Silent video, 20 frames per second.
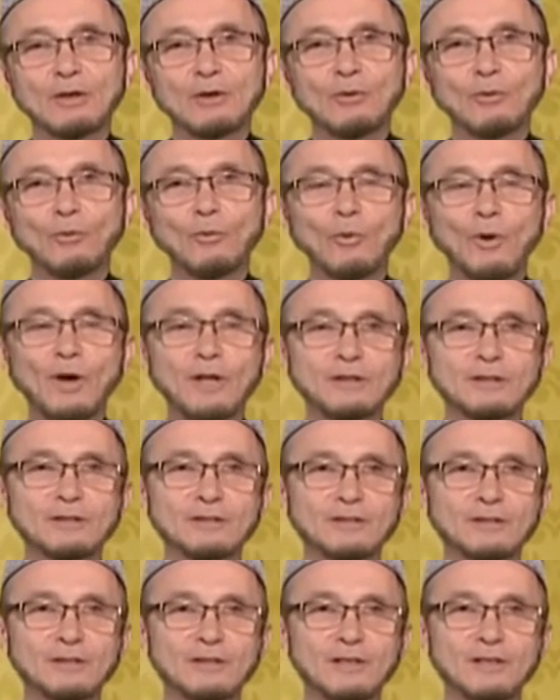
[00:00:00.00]
when
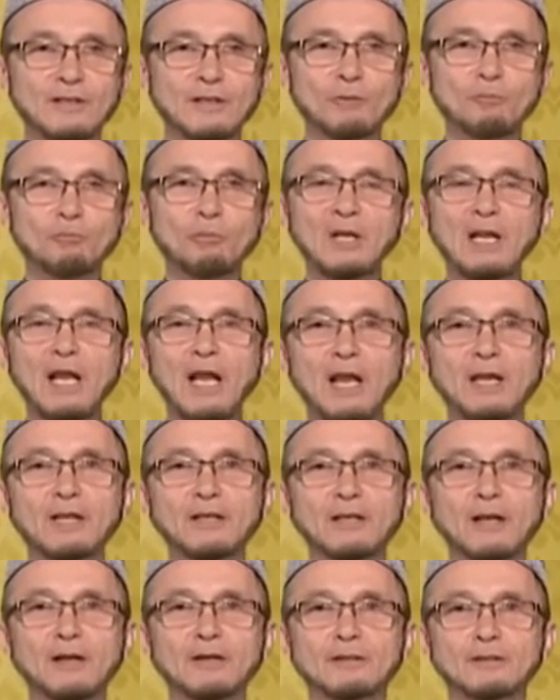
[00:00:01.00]

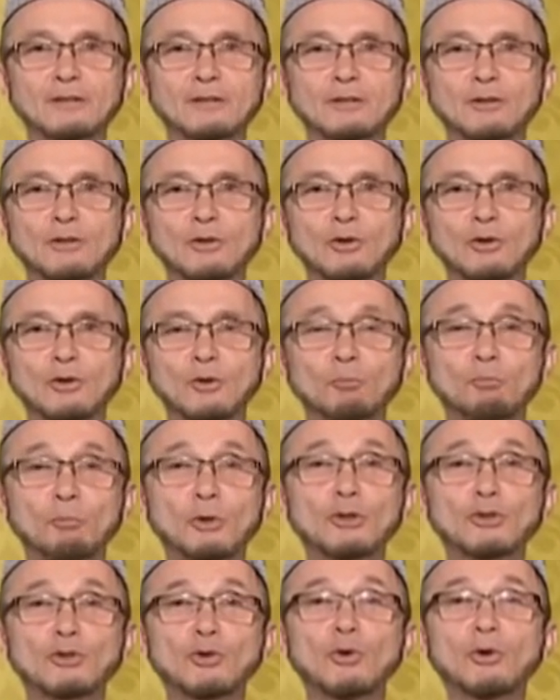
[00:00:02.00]
malaika
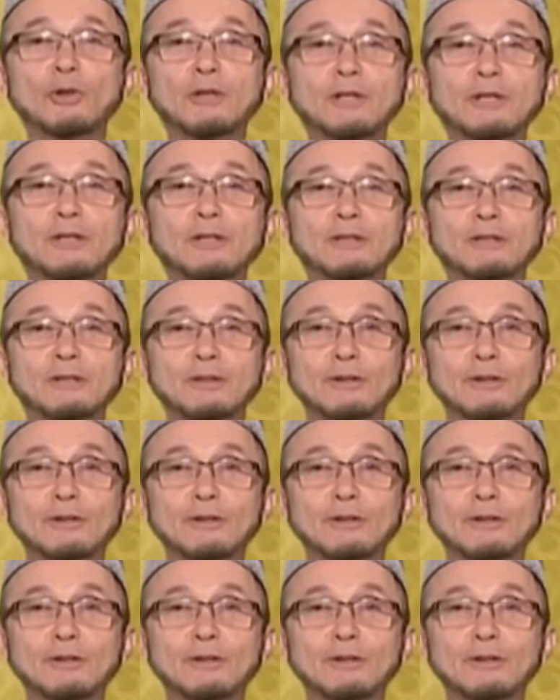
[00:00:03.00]
patrolling